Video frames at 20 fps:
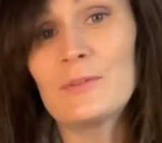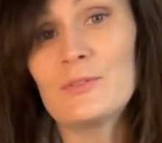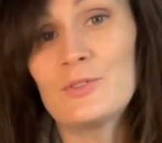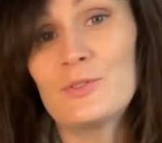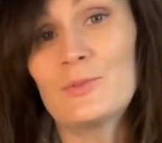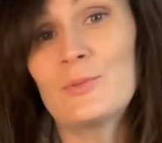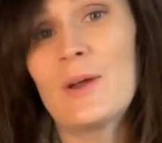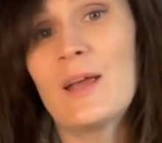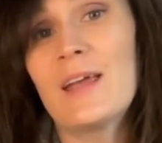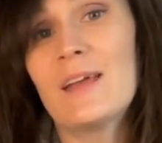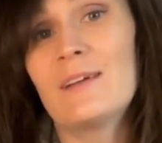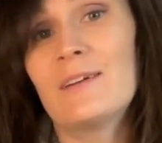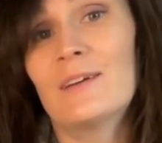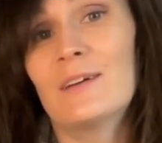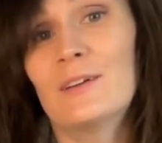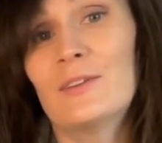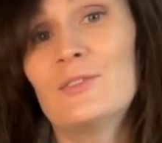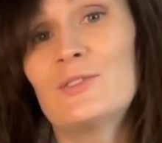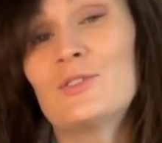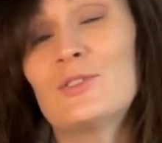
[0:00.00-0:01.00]
train
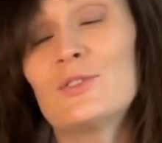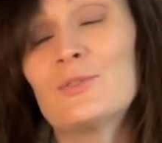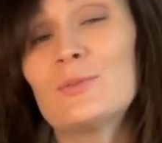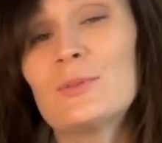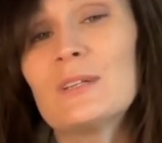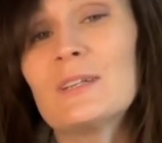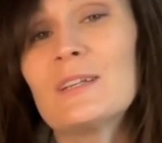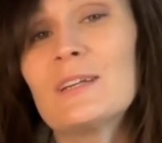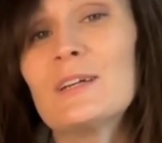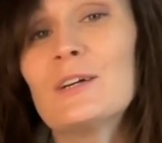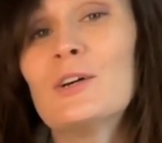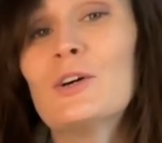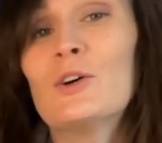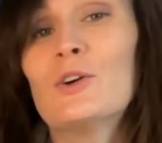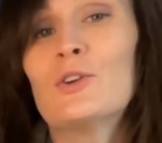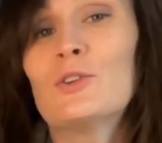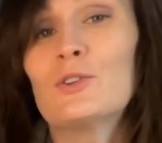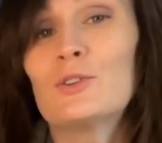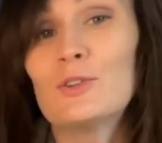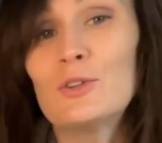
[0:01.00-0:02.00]
us to really
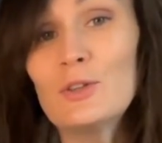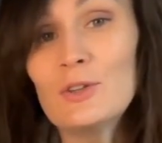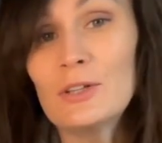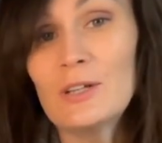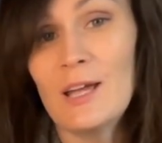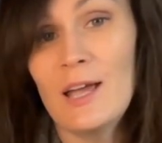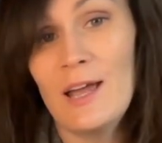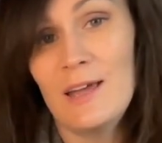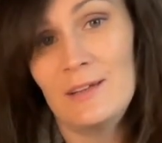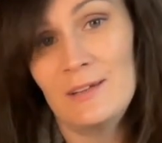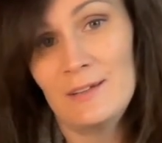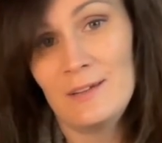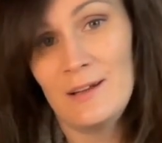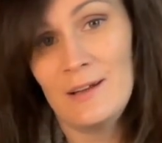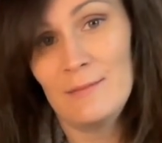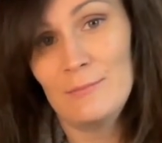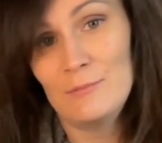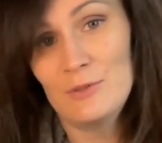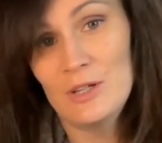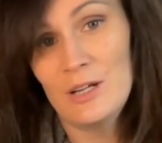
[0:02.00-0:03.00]
look at an
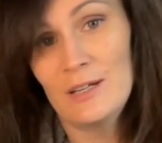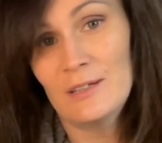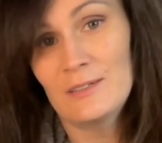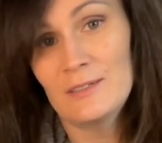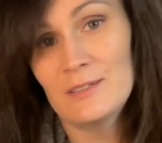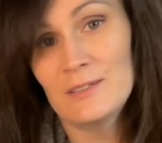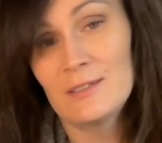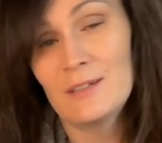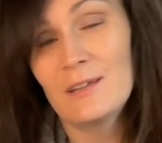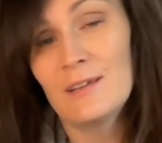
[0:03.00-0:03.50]
object